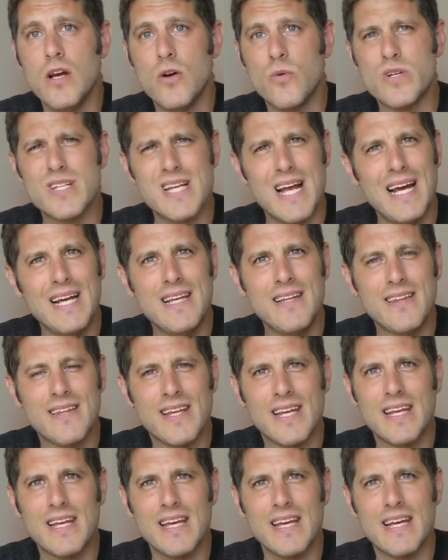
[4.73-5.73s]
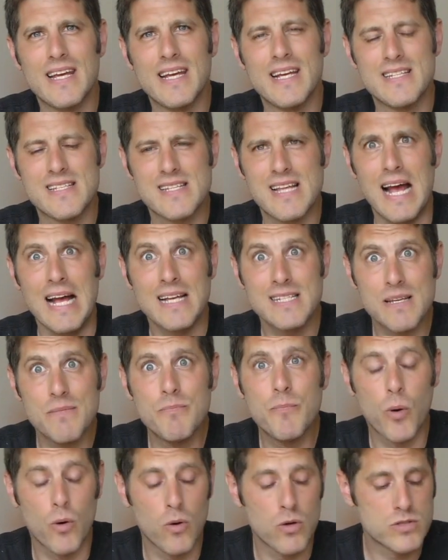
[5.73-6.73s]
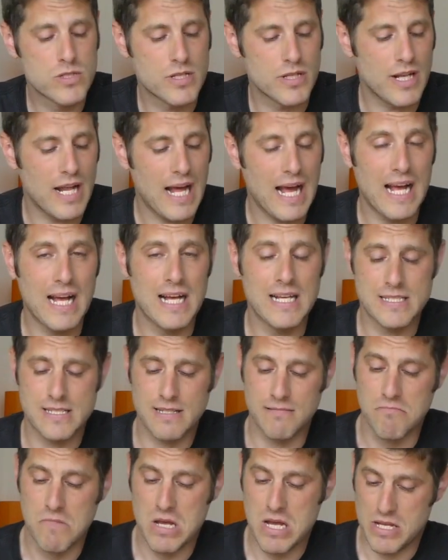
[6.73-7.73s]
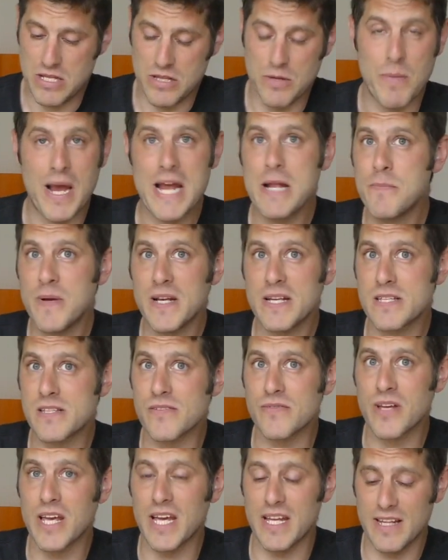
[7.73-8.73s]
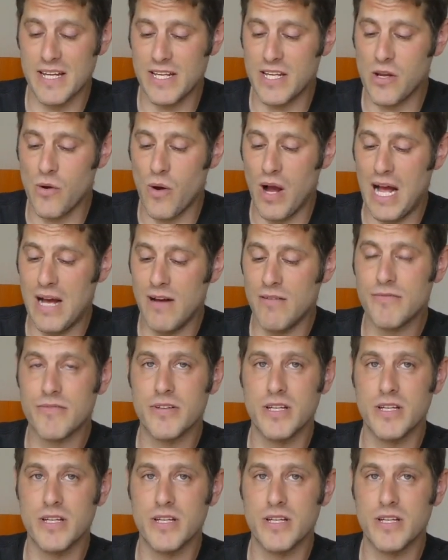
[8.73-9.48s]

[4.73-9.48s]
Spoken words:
which I think is as important as the main piece of kit that you have,